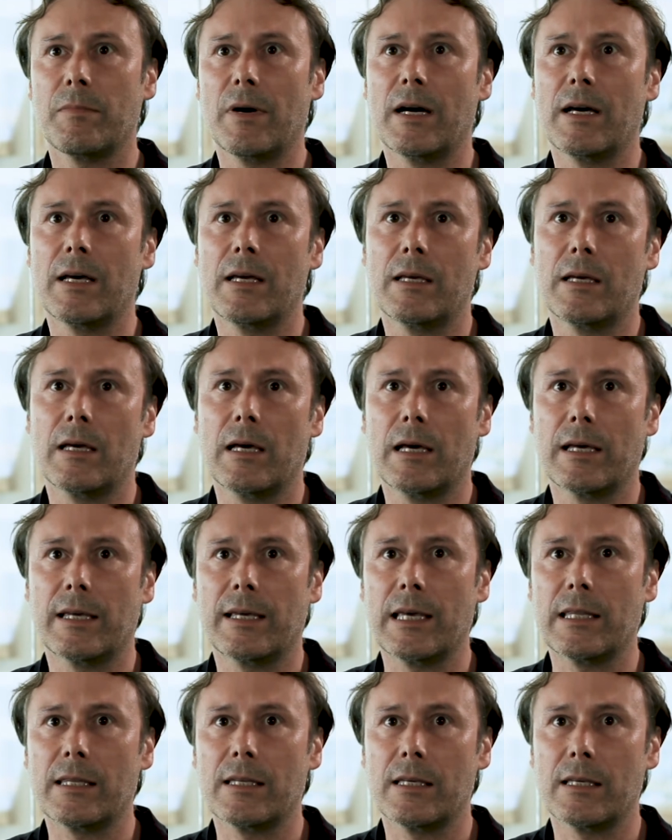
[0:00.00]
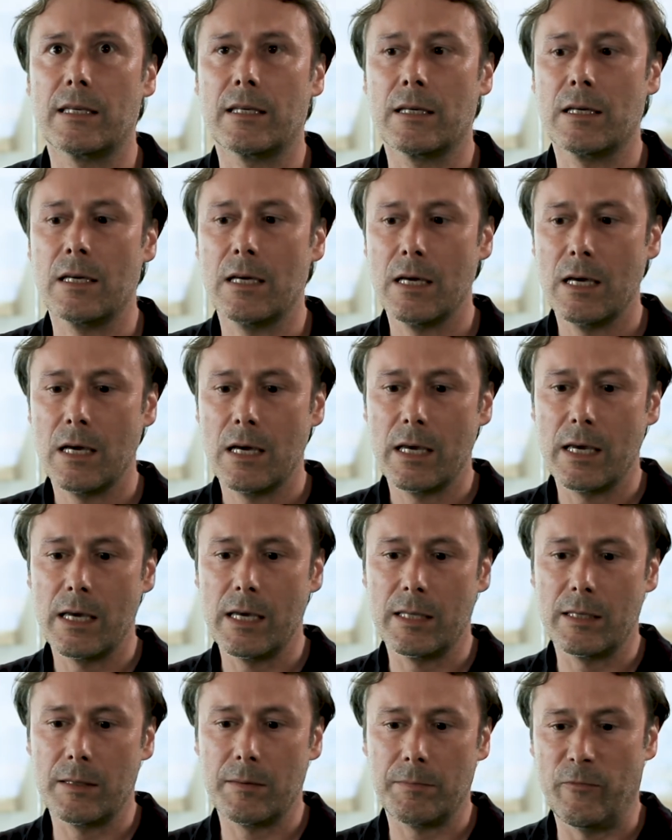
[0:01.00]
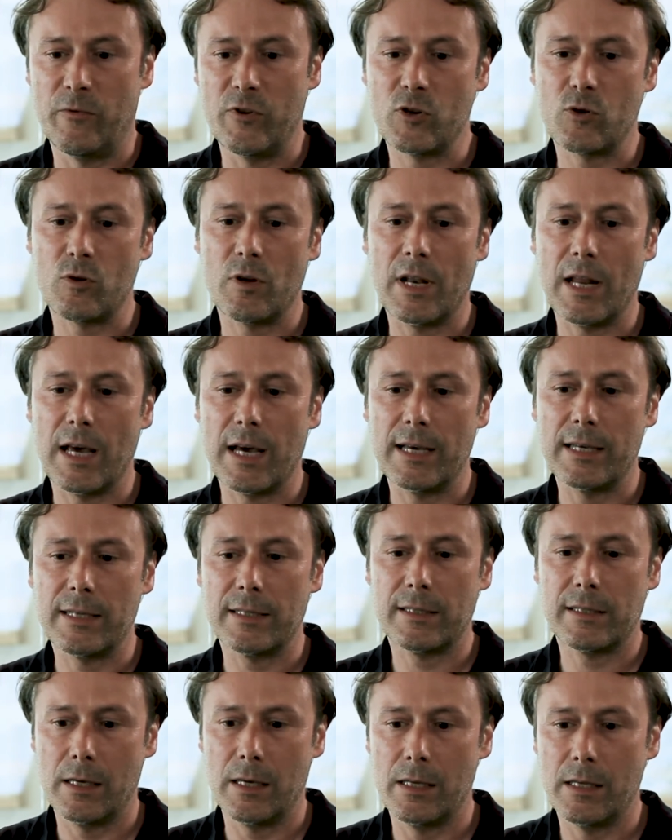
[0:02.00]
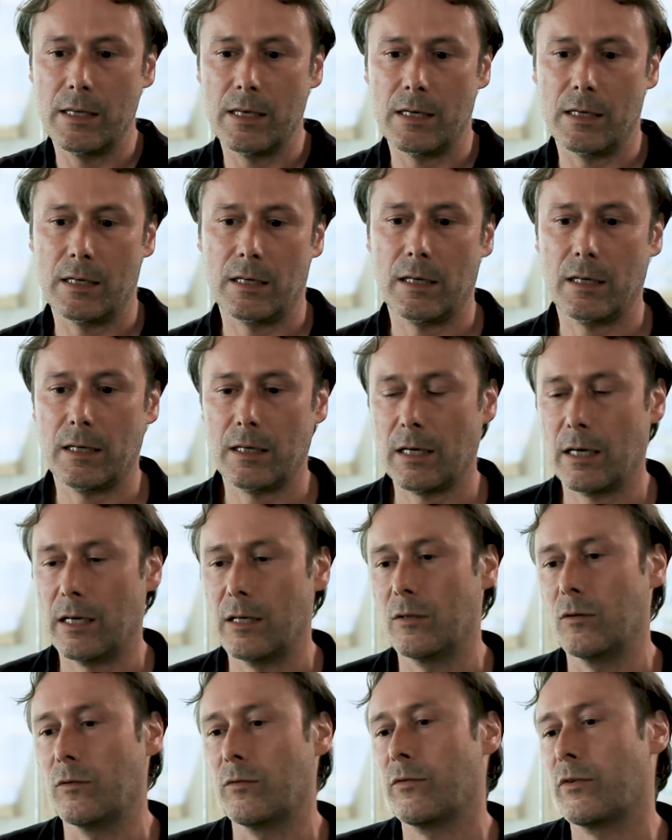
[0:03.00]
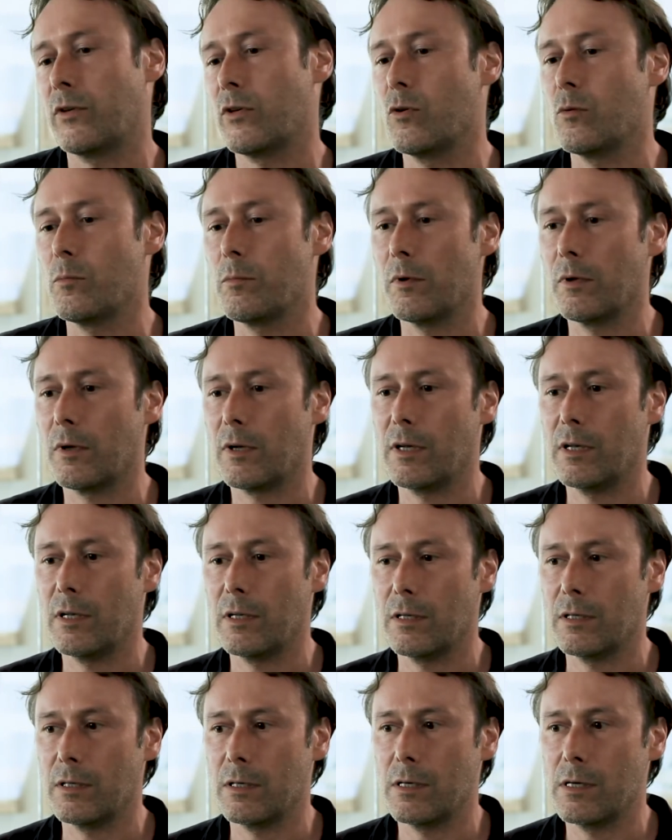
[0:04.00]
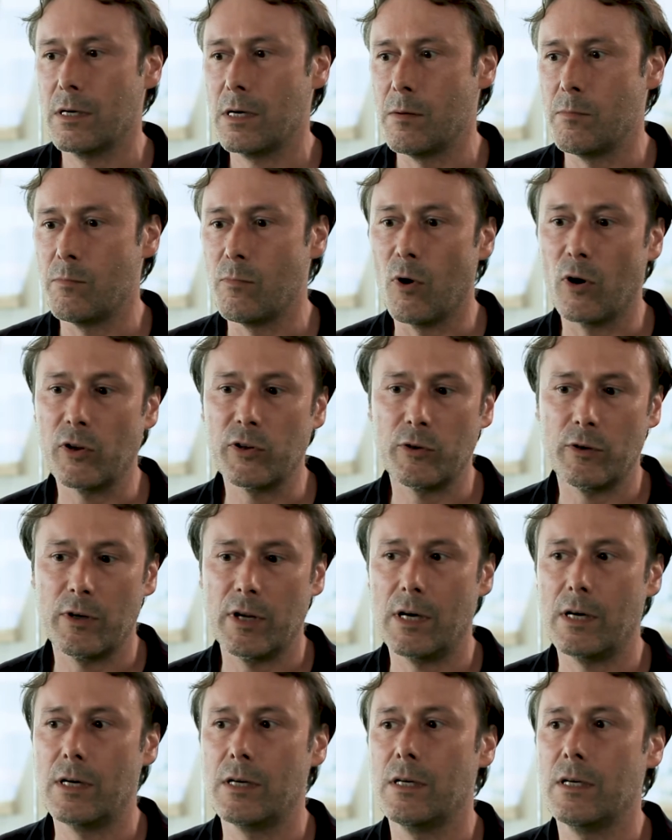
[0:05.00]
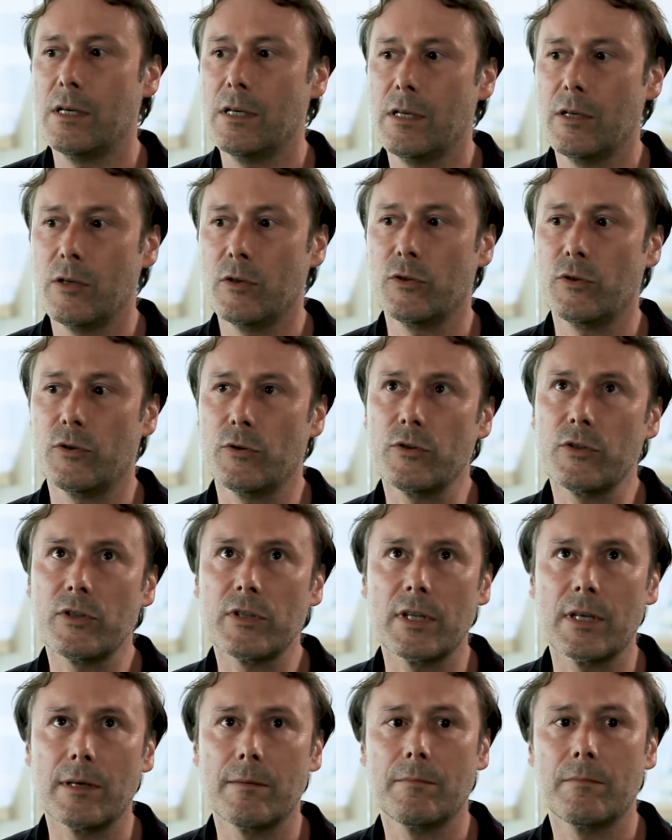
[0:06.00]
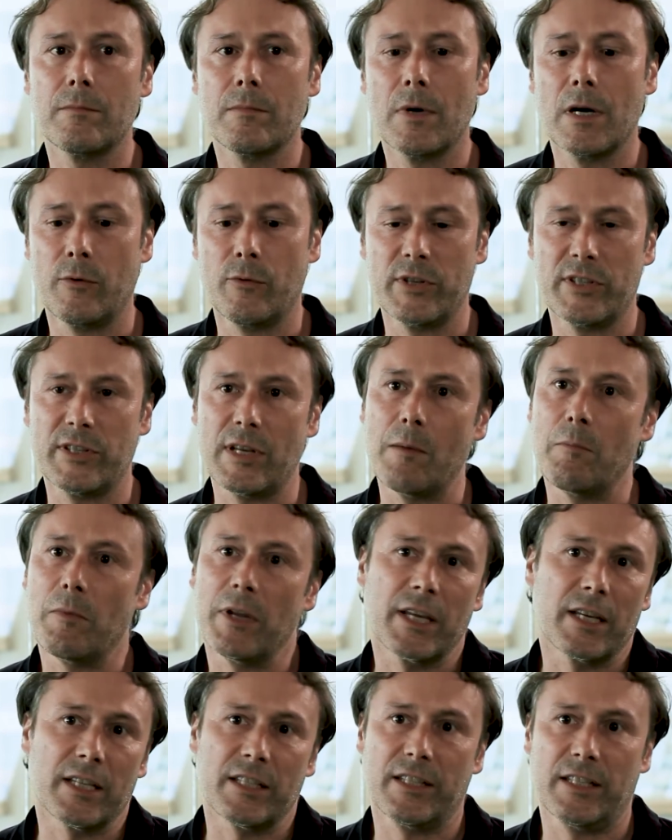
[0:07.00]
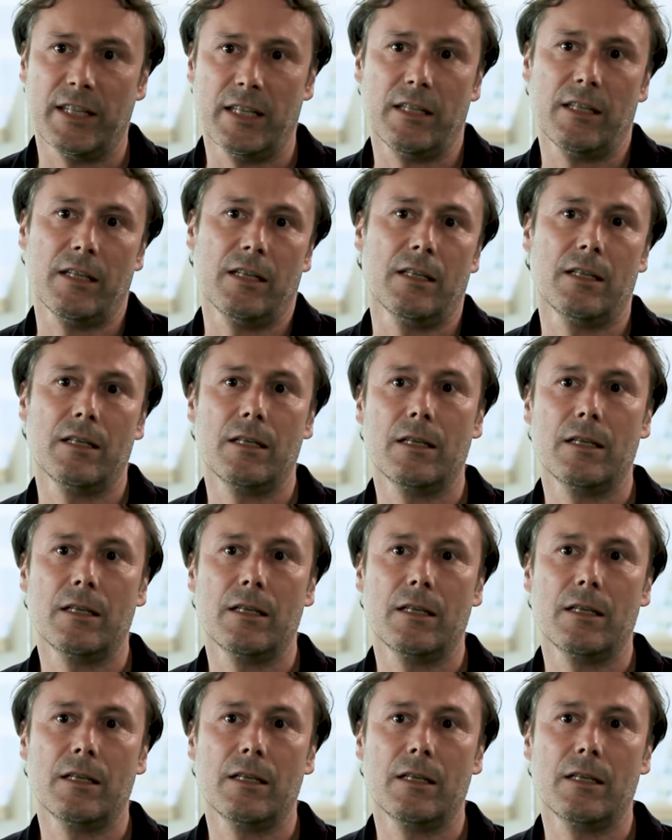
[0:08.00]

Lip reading: By getting it visualized in a kind of cubicle, a modular system resembling a city.